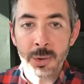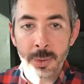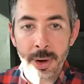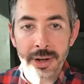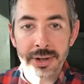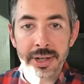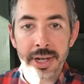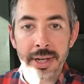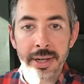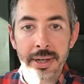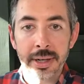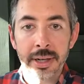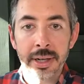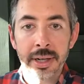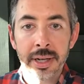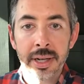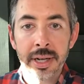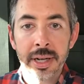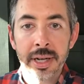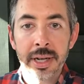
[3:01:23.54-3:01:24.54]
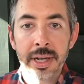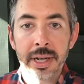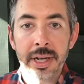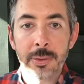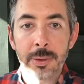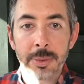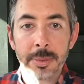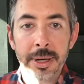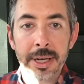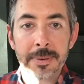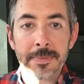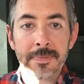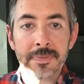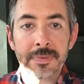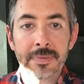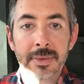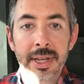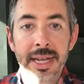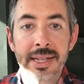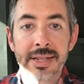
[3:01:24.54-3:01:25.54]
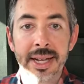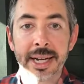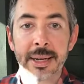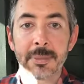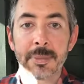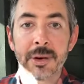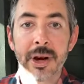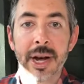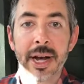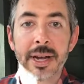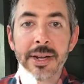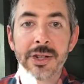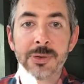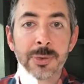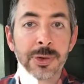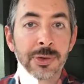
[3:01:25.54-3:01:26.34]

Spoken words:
Well done, Quinby. Second prize,